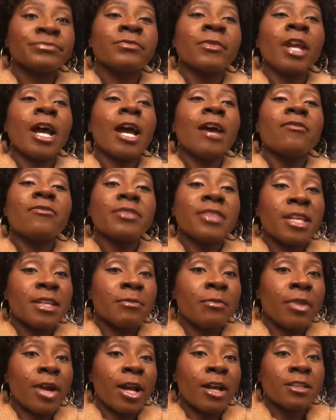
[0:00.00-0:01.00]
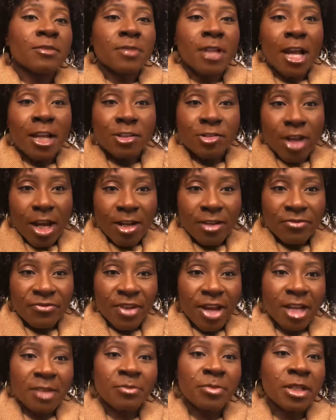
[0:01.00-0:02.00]
I have thin brows, but I try to find
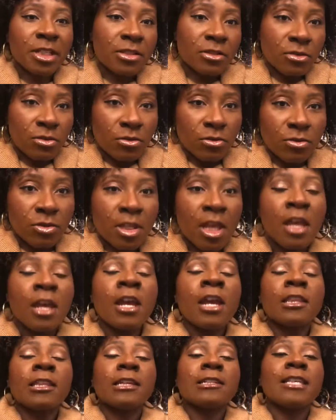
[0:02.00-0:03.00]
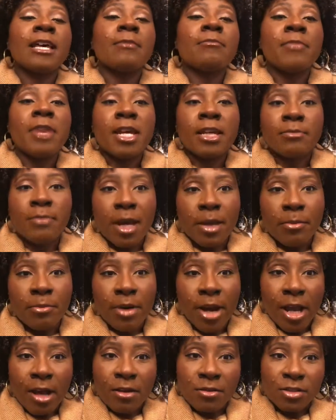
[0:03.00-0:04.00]
pencils, things that make my
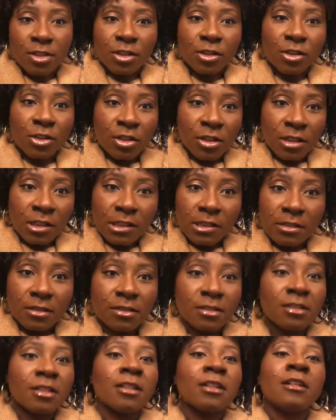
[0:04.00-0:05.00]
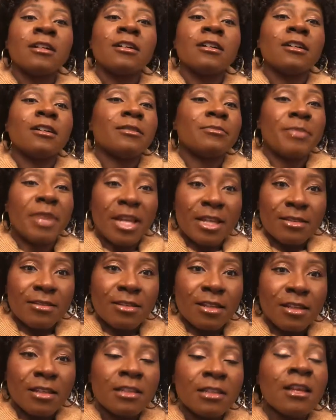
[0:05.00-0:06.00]
brows look
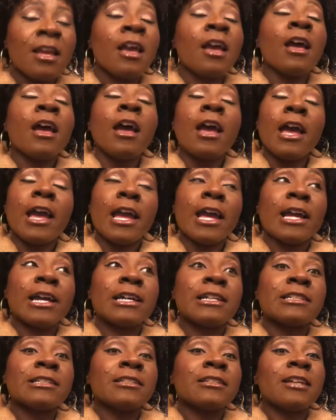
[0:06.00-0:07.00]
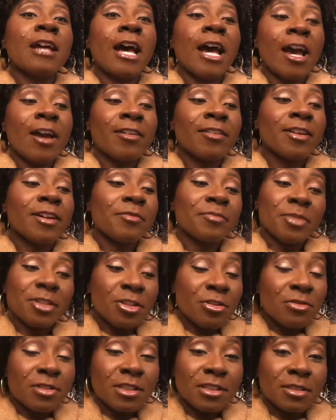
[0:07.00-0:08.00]
amazing. And I've been
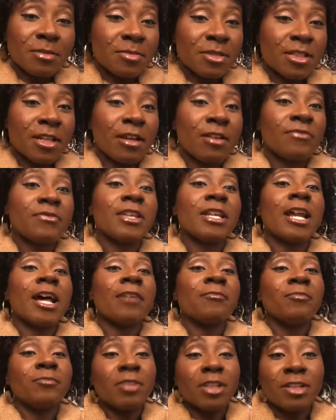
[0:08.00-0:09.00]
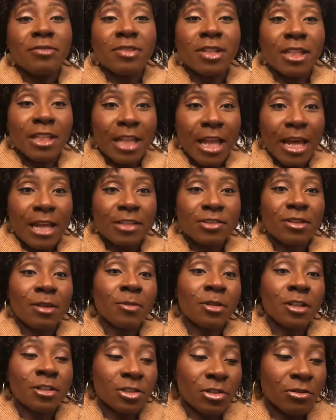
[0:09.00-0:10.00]
using some stuff that I really, really like, so I'm going
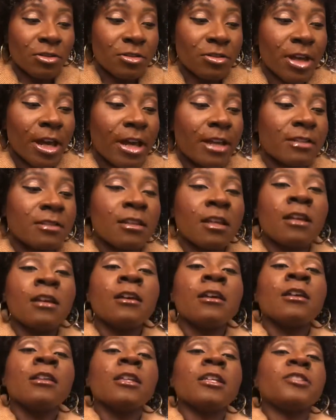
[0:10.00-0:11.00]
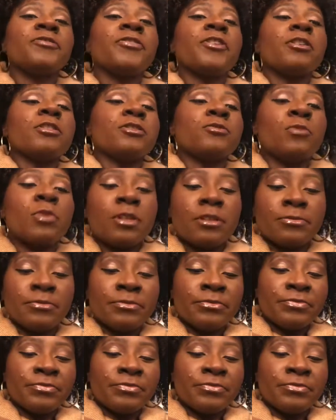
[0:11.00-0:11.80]
to show you guys. This first one